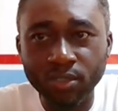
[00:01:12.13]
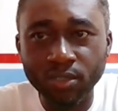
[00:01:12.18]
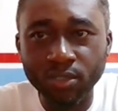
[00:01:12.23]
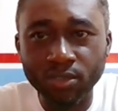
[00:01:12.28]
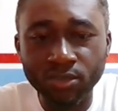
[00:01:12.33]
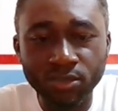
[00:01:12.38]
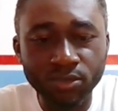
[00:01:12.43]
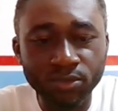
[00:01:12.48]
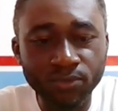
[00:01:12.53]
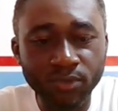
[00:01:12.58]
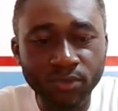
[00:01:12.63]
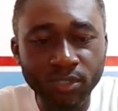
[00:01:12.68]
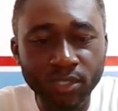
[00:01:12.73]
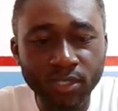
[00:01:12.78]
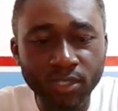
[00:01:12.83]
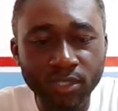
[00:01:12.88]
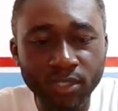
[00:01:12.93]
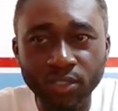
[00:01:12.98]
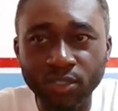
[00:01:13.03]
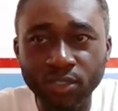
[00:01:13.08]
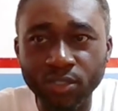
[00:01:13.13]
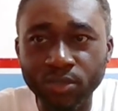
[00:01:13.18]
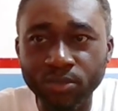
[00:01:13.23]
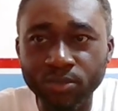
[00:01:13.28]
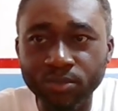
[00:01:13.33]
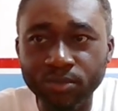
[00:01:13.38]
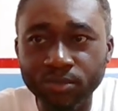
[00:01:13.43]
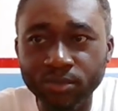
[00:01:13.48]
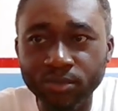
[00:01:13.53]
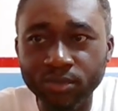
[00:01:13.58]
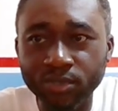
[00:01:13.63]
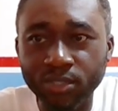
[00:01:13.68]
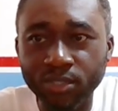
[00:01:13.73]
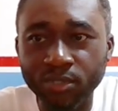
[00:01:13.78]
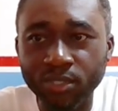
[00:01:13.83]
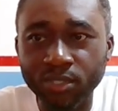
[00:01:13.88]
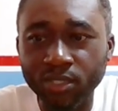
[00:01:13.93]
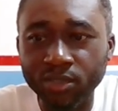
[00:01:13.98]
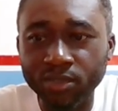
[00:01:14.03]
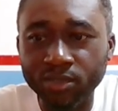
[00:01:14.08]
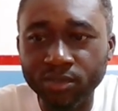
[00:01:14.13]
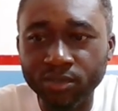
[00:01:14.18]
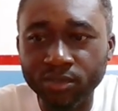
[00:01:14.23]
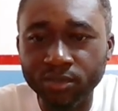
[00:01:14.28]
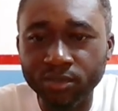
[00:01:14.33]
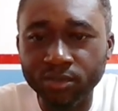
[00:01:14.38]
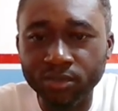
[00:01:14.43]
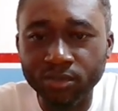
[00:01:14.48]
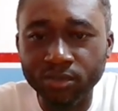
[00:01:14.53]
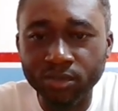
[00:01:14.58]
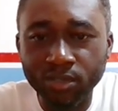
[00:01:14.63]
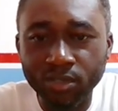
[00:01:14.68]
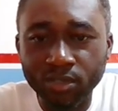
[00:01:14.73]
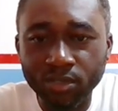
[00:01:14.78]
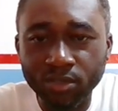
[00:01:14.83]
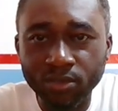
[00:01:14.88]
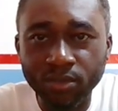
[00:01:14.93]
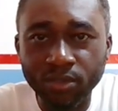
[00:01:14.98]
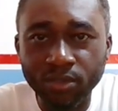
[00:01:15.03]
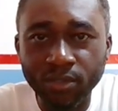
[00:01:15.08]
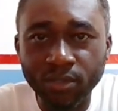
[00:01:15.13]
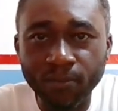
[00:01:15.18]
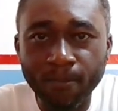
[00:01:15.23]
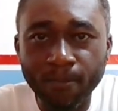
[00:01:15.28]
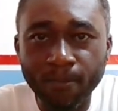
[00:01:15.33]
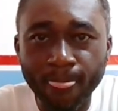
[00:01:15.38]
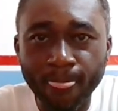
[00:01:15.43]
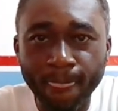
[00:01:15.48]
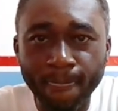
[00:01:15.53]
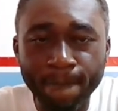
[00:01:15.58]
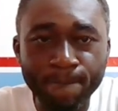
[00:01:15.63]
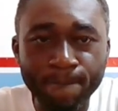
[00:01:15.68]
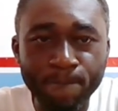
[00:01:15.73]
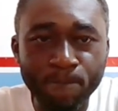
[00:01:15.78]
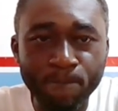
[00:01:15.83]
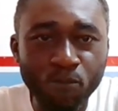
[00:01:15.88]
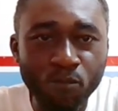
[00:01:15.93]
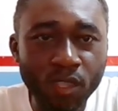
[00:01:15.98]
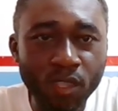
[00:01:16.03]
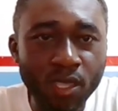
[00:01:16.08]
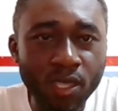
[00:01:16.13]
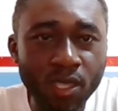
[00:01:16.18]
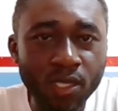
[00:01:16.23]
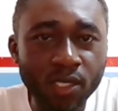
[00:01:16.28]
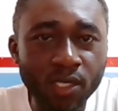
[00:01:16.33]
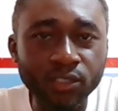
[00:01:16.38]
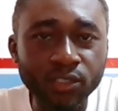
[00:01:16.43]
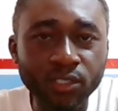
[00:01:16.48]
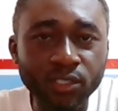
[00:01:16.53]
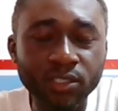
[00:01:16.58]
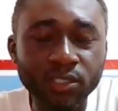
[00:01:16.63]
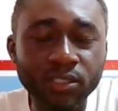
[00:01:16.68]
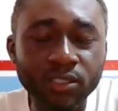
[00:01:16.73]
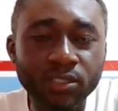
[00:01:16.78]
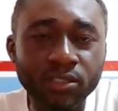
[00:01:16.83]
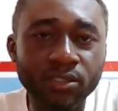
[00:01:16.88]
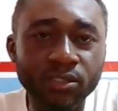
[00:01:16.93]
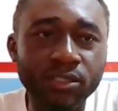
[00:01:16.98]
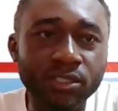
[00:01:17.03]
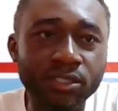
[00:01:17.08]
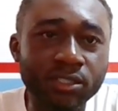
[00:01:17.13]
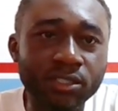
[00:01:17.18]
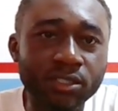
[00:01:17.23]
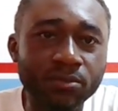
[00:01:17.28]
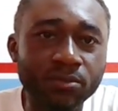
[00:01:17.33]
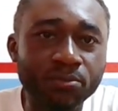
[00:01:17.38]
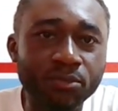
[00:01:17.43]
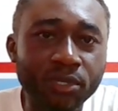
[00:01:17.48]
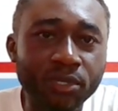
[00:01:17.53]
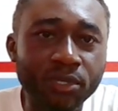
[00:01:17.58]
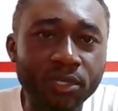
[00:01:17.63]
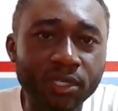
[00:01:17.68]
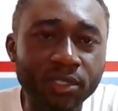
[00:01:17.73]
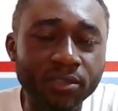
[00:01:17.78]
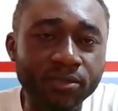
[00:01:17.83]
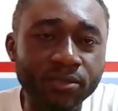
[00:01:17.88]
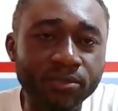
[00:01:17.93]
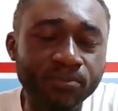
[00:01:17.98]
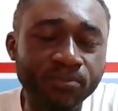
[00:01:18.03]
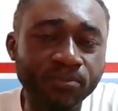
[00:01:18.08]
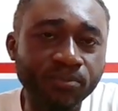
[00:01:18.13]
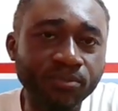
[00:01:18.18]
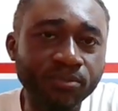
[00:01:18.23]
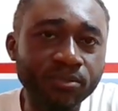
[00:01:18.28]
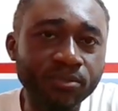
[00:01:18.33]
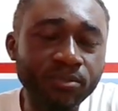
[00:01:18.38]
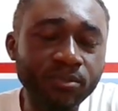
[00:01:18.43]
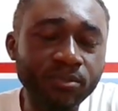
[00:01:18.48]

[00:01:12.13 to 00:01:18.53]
Okay. And don't forget your semicolon. Right. So let's just print it.